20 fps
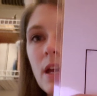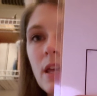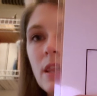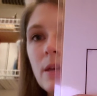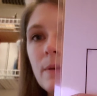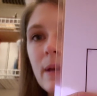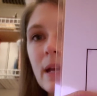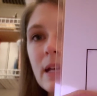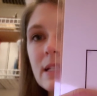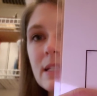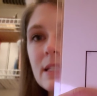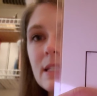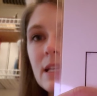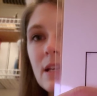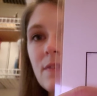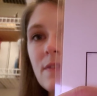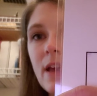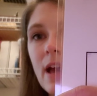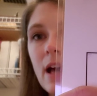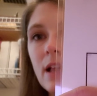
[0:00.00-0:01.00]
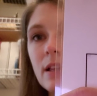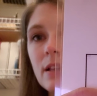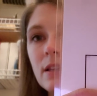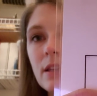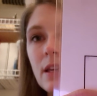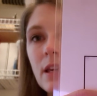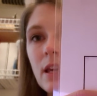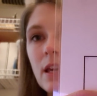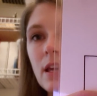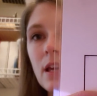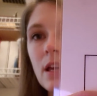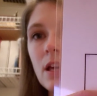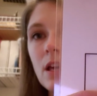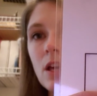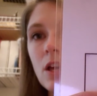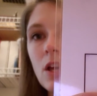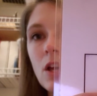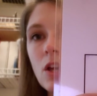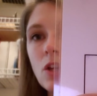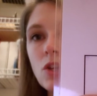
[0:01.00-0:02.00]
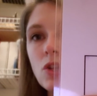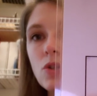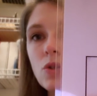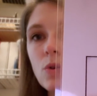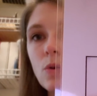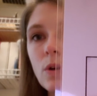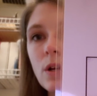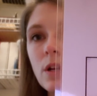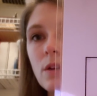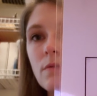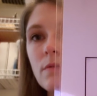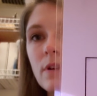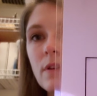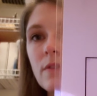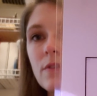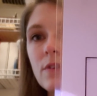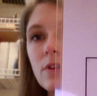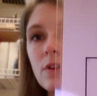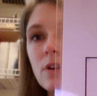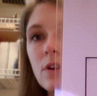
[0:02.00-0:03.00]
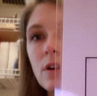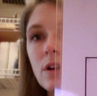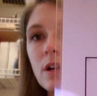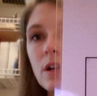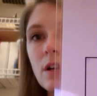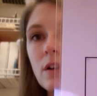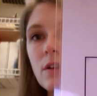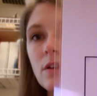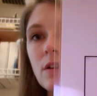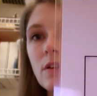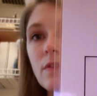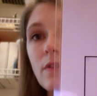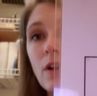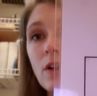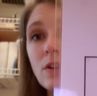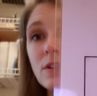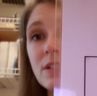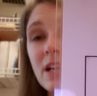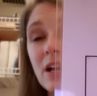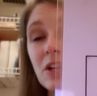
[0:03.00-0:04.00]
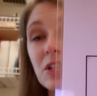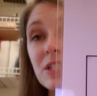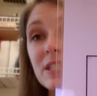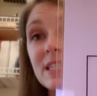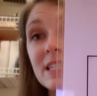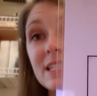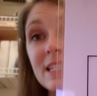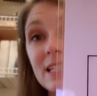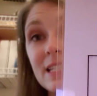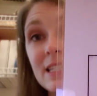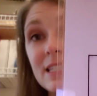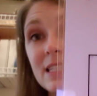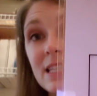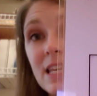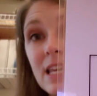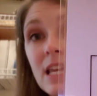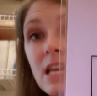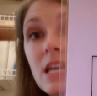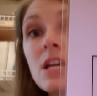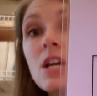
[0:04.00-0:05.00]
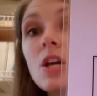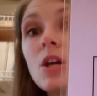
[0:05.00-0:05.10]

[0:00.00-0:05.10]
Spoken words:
Then we had Sea of Galilee, Jordan River, followed down to the Dead Sea.